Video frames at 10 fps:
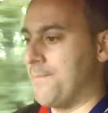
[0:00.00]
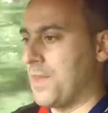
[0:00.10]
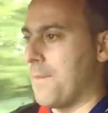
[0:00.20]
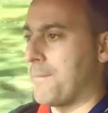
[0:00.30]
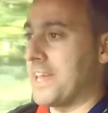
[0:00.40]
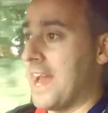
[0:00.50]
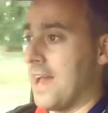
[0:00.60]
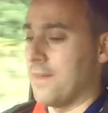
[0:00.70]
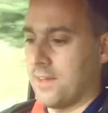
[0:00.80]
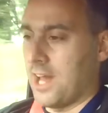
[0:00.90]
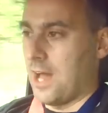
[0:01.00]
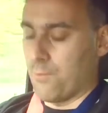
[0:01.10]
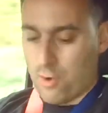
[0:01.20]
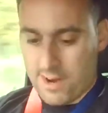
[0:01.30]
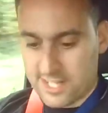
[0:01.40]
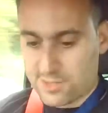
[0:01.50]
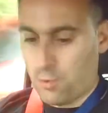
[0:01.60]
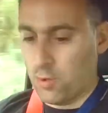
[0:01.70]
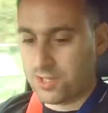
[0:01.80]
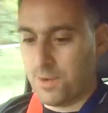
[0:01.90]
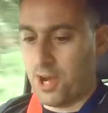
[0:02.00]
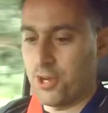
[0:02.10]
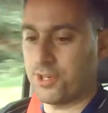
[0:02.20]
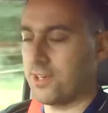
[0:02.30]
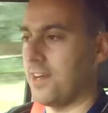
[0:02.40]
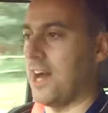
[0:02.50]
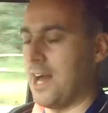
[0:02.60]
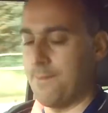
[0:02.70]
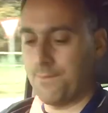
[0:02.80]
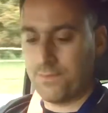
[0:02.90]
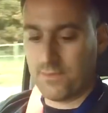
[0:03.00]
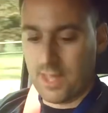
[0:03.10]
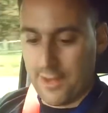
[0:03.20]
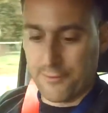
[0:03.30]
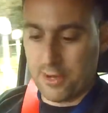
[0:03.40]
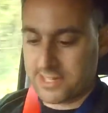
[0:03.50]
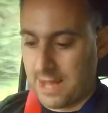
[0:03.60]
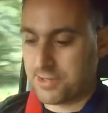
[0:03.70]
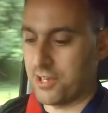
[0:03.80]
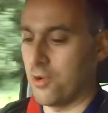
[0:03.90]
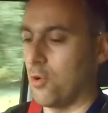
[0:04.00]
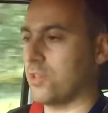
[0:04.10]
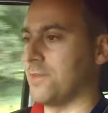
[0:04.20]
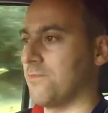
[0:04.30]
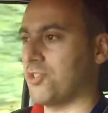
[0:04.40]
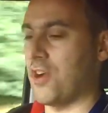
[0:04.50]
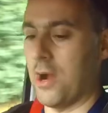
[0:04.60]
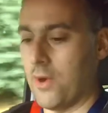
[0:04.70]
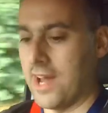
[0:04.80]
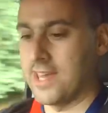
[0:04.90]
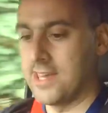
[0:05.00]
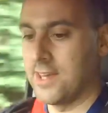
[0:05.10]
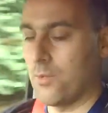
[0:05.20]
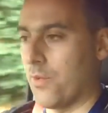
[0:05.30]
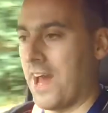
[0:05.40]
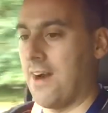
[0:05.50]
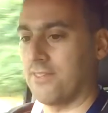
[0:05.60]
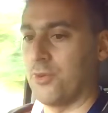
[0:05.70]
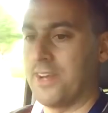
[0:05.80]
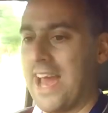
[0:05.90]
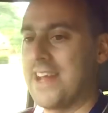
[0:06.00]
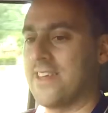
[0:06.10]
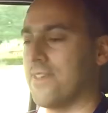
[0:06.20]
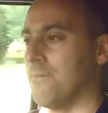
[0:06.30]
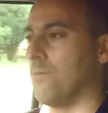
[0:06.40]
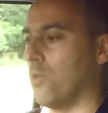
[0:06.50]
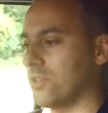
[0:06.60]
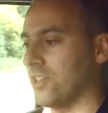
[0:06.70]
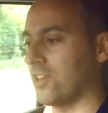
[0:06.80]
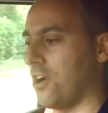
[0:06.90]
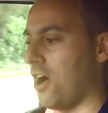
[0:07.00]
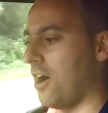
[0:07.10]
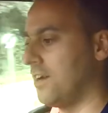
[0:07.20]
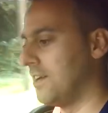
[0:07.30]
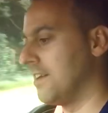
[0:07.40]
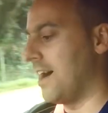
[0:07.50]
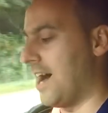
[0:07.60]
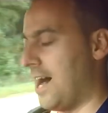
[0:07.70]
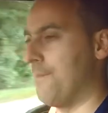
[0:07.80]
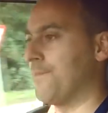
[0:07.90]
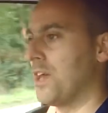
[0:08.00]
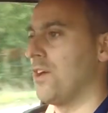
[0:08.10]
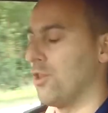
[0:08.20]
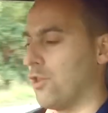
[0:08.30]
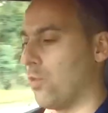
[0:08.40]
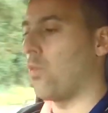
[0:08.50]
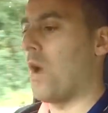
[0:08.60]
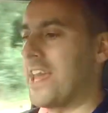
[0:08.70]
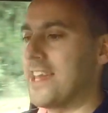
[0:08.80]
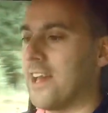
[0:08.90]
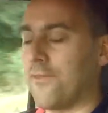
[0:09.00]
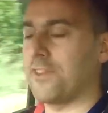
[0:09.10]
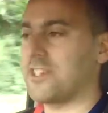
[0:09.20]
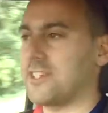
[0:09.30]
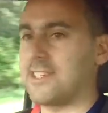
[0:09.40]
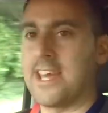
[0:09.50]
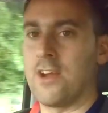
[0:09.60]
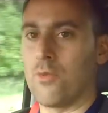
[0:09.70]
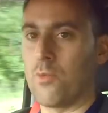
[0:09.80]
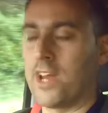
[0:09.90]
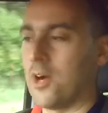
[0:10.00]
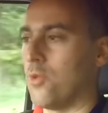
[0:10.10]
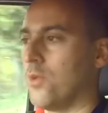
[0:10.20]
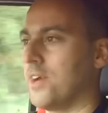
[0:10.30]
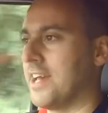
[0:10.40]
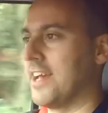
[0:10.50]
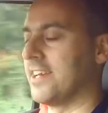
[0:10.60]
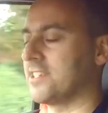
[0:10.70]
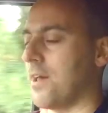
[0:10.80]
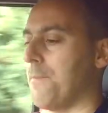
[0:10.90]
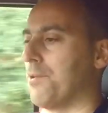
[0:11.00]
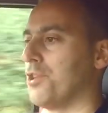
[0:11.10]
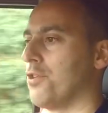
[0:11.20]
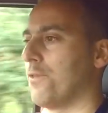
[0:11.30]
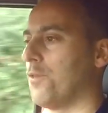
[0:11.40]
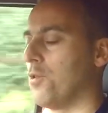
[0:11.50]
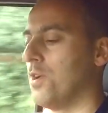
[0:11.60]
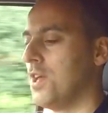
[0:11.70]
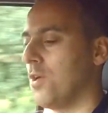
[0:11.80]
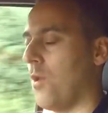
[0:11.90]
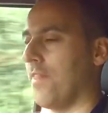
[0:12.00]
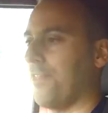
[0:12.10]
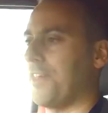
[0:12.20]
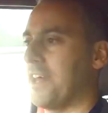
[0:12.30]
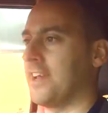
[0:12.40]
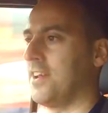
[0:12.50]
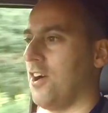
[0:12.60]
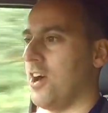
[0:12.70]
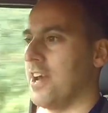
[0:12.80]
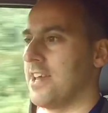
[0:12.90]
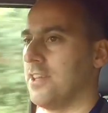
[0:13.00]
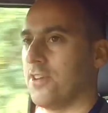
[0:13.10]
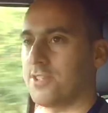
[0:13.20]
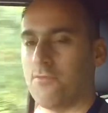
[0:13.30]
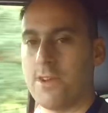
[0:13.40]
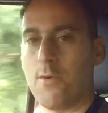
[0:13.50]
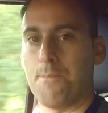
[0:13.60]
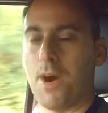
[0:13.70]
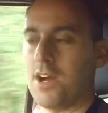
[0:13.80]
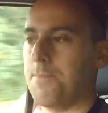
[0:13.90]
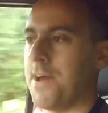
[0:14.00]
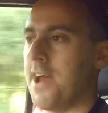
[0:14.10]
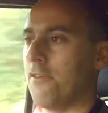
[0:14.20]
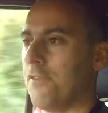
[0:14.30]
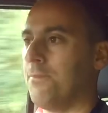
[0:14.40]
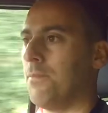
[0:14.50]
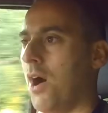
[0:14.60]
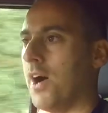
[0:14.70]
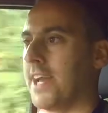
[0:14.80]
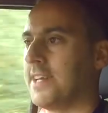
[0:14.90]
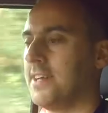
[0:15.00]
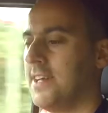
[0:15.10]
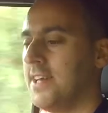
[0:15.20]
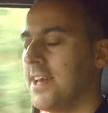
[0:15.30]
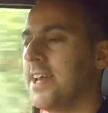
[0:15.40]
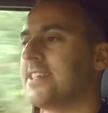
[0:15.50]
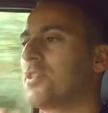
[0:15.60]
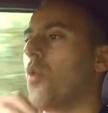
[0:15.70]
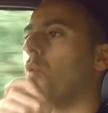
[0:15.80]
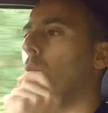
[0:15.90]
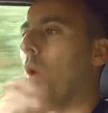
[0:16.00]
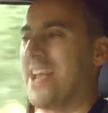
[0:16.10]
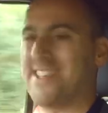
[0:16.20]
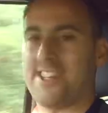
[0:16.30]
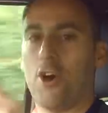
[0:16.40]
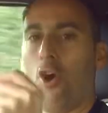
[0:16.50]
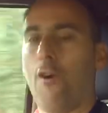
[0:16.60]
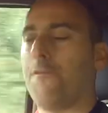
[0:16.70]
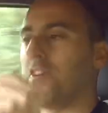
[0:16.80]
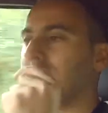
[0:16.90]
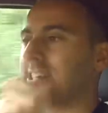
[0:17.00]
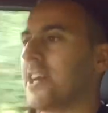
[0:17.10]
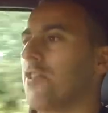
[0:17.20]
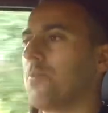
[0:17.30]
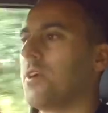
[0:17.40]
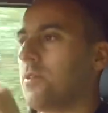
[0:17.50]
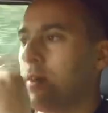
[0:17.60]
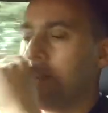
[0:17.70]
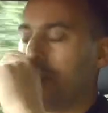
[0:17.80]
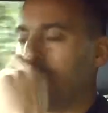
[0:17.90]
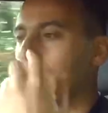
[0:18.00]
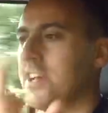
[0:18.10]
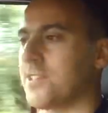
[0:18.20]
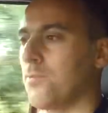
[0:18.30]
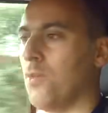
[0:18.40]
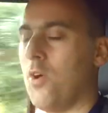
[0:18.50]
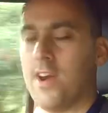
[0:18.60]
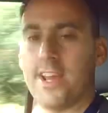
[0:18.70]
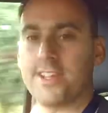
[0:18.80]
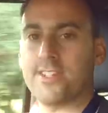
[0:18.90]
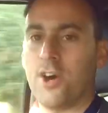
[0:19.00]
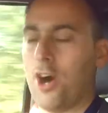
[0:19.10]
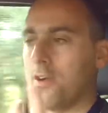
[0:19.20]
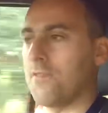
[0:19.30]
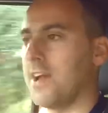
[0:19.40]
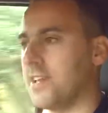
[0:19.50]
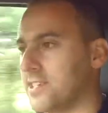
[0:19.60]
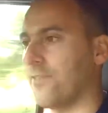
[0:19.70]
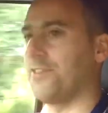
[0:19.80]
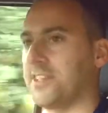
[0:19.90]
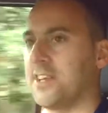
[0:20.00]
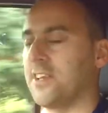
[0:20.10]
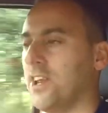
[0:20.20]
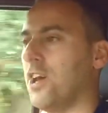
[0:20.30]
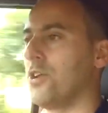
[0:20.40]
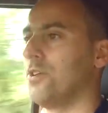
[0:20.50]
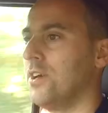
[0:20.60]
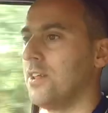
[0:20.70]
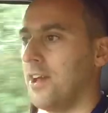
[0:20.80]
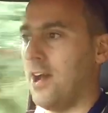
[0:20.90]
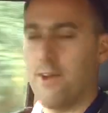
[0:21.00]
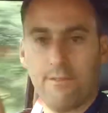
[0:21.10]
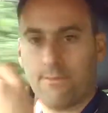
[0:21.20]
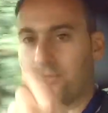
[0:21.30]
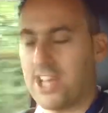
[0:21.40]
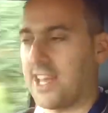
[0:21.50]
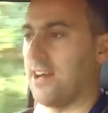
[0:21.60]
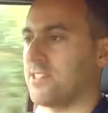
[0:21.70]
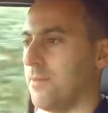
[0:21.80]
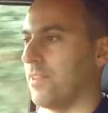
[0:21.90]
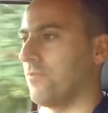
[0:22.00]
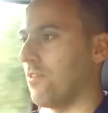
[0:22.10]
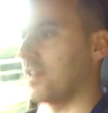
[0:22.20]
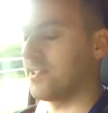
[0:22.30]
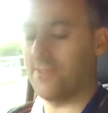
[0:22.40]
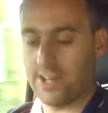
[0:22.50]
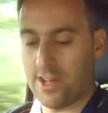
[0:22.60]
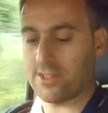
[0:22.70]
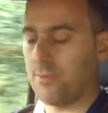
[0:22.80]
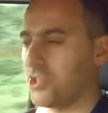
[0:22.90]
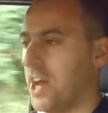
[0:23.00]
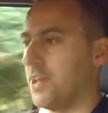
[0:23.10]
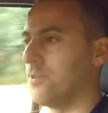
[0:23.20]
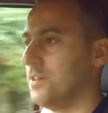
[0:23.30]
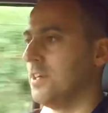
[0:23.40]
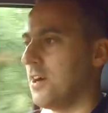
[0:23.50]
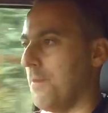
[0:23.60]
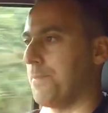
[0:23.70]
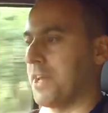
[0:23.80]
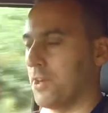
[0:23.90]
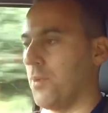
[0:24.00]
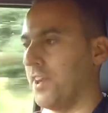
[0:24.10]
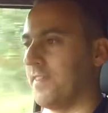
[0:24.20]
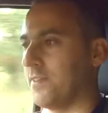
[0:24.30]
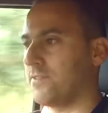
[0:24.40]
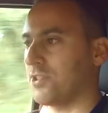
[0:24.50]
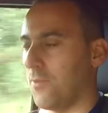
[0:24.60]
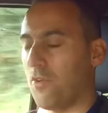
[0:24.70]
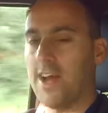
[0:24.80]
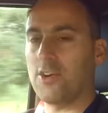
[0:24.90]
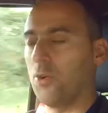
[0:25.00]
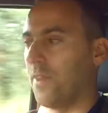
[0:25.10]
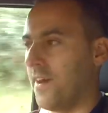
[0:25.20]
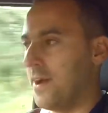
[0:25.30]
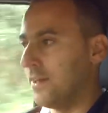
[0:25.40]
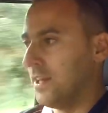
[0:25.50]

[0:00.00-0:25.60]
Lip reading: But yeah, we're in sports mode. It feels absolutely awesome straight away without doing anything more to the car. The weight of the steering wheel is beautiful. One thing that's a real bugbear of mine is weight of the steering wheel. Now the reason why is I race, if you didn't know, check out some of the racing videos on my channel. I'll ping you one in the top right hand corner there.